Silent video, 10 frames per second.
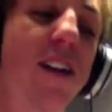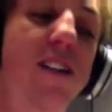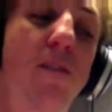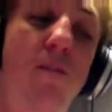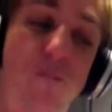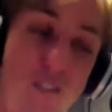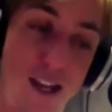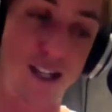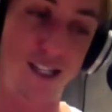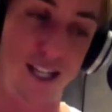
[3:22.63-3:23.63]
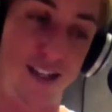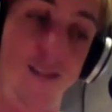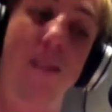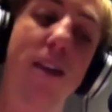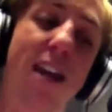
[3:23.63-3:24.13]

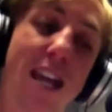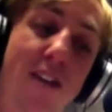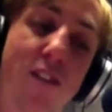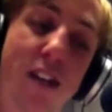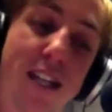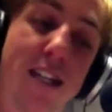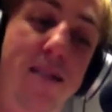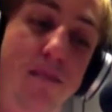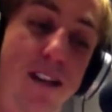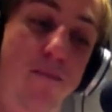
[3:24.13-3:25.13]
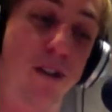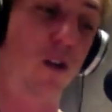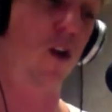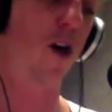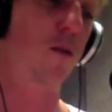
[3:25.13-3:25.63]
defending the evenly split
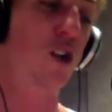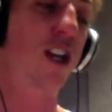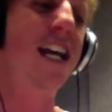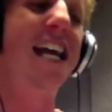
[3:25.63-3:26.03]
bill option,